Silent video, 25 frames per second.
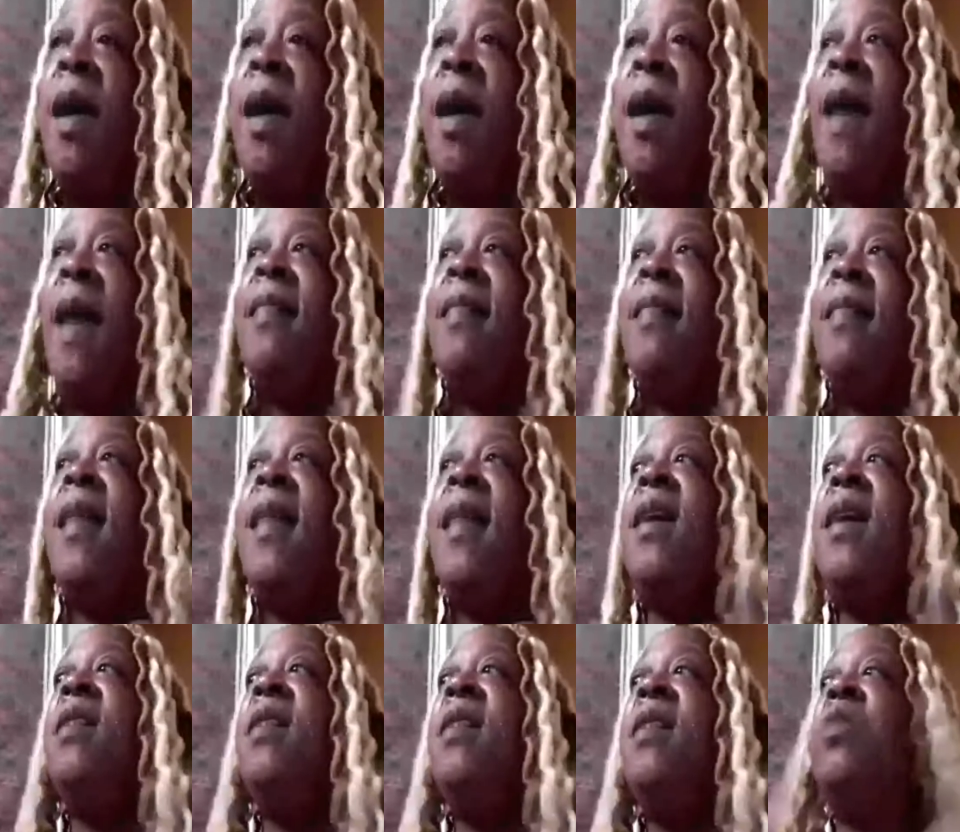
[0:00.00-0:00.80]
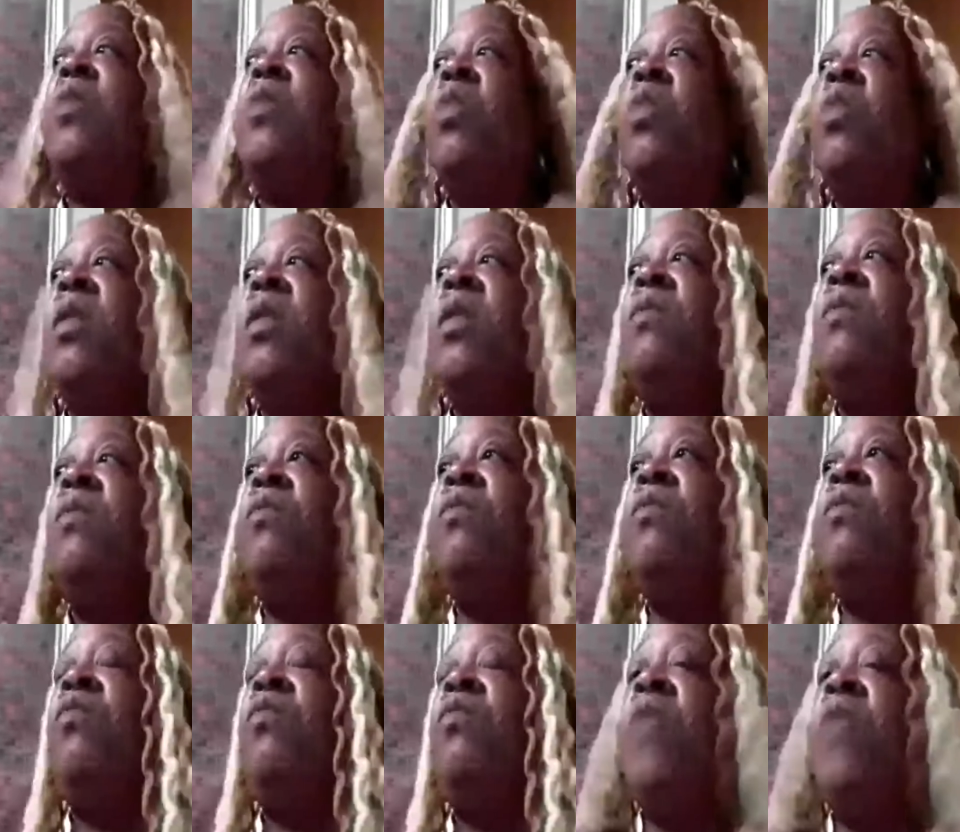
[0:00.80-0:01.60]
And that is what
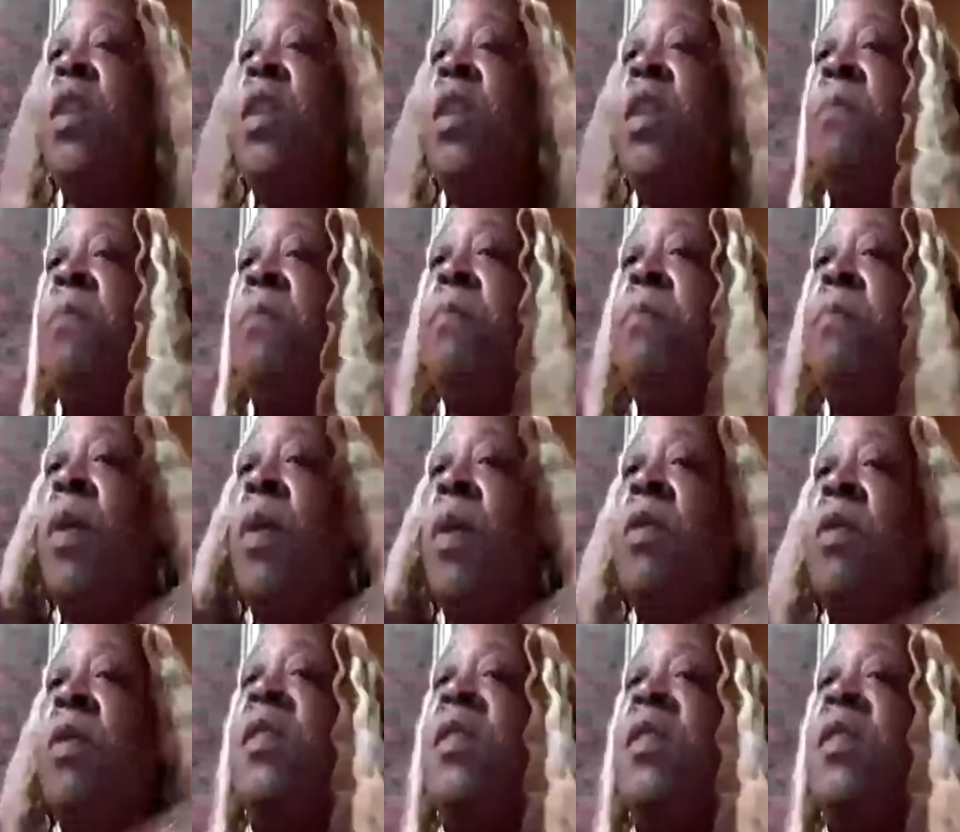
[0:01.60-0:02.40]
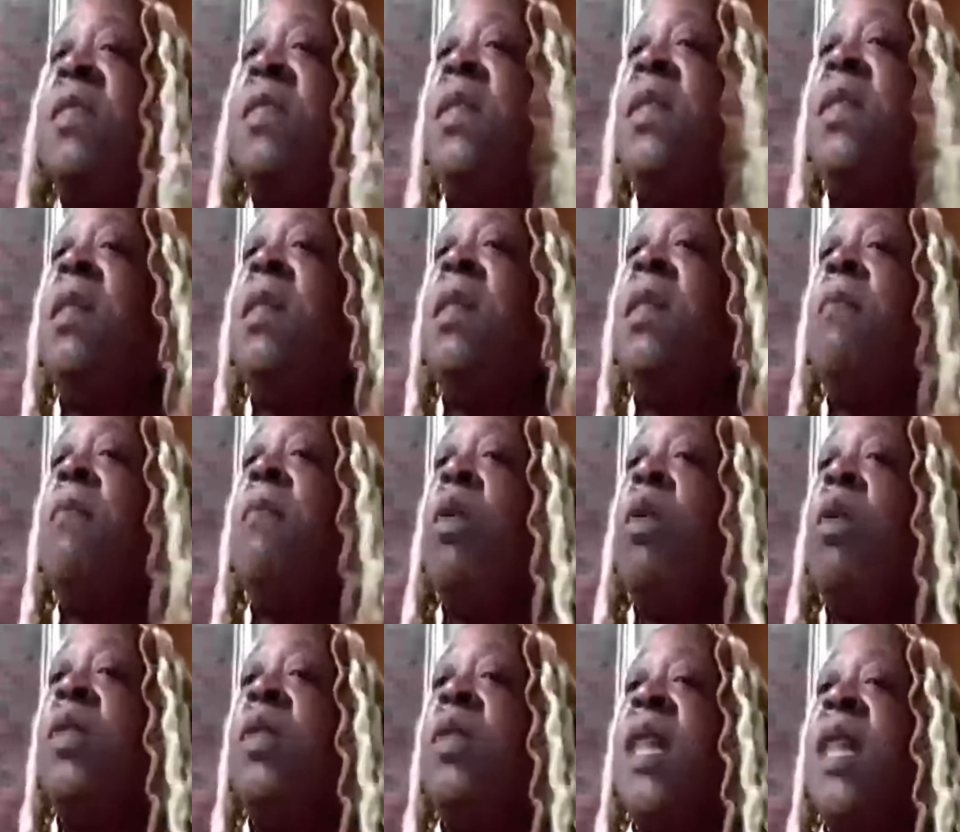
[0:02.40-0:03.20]
really burns me the
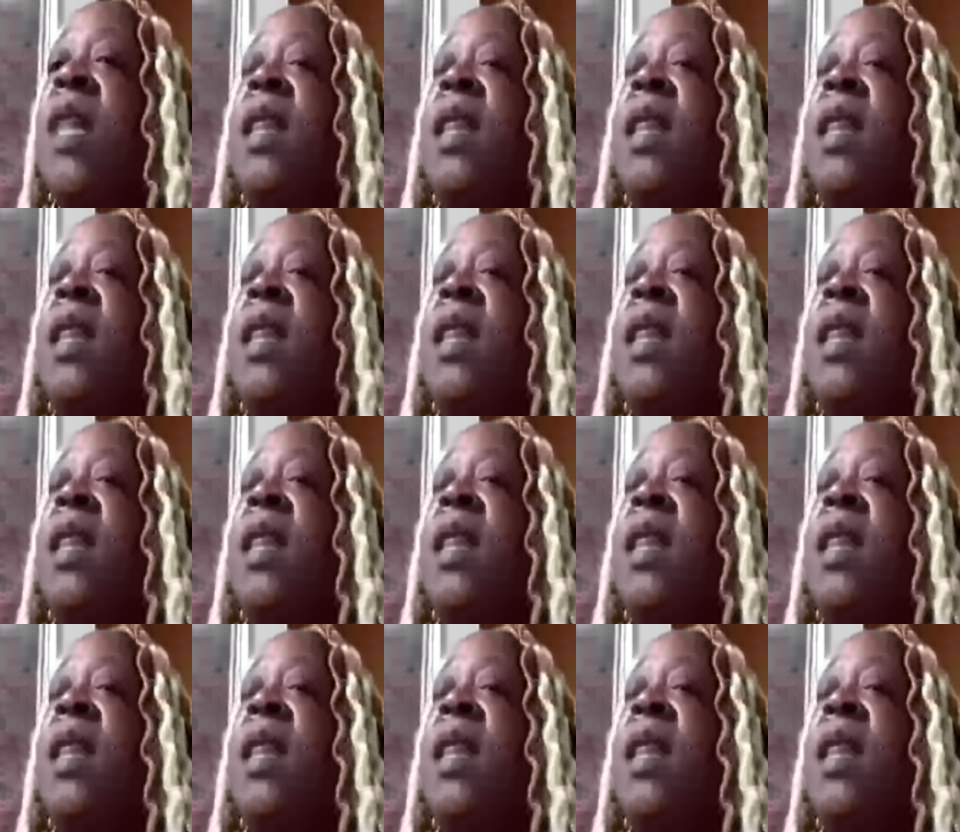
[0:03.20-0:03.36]
most. And